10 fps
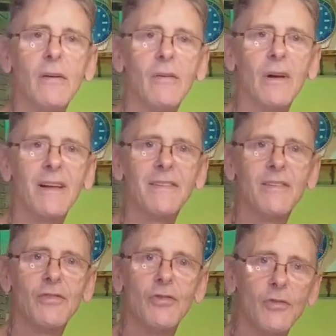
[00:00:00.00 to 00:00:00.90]
I don't class
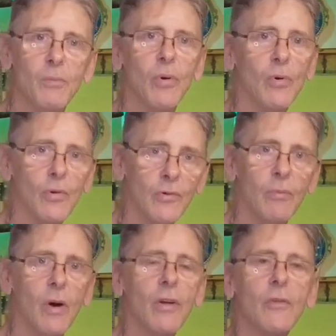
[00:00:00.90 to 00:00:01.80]
it as a sport,
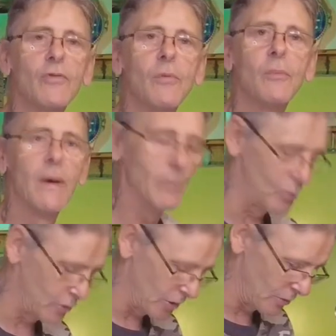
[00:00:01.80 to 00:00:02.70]
but I know some
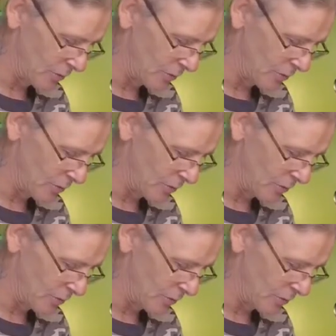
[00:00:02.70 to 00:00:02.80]
people do.